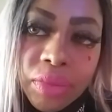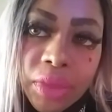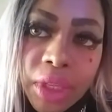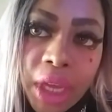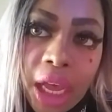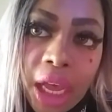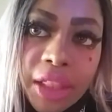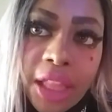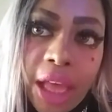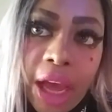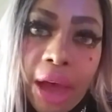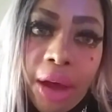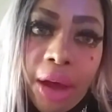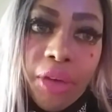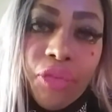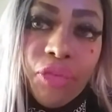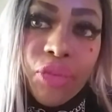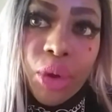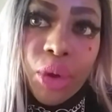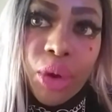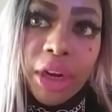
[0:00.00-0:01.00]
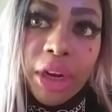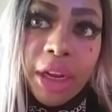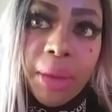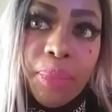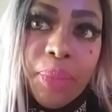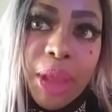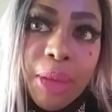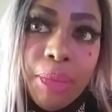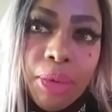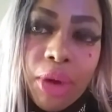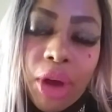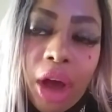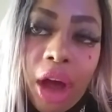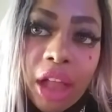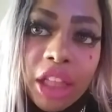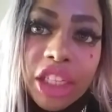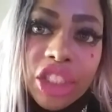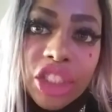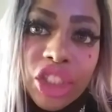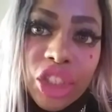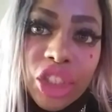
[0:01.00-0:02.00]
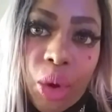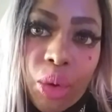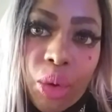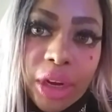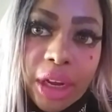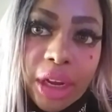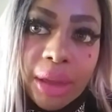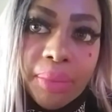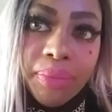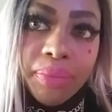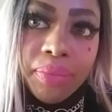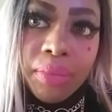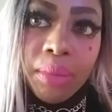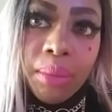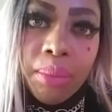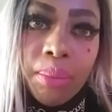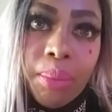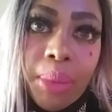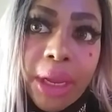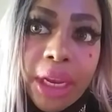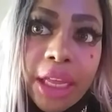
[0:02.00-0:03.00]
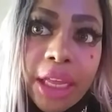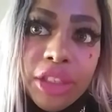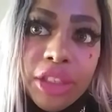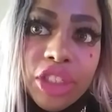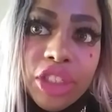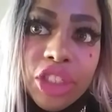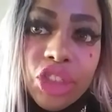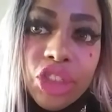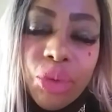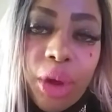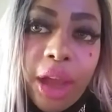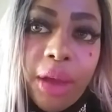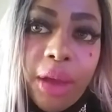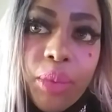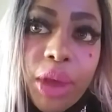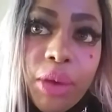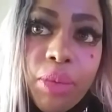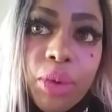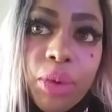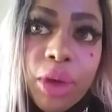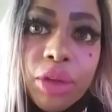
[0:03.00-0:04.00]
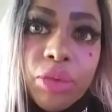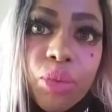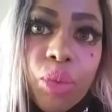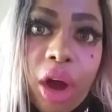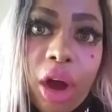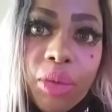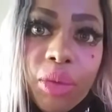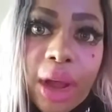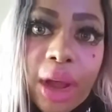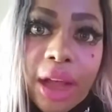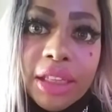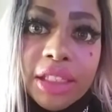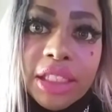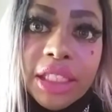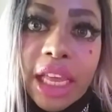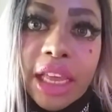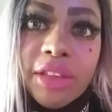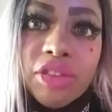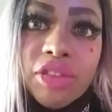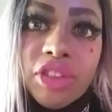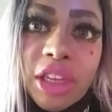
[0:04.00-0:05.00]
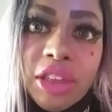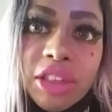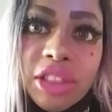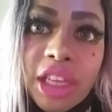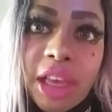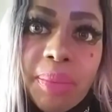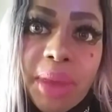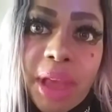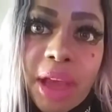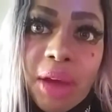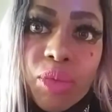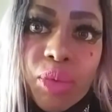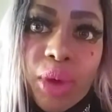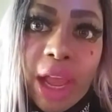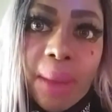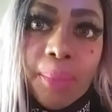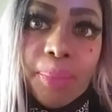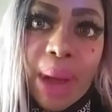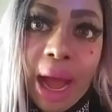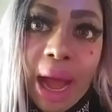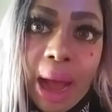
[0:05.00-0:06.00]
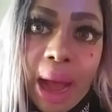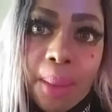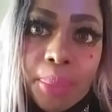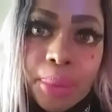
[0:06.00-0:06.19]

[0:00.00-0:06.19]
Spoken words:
Now, in Florida, people call it soda. But in Detroit, we would walk around and say, just give me a red pop.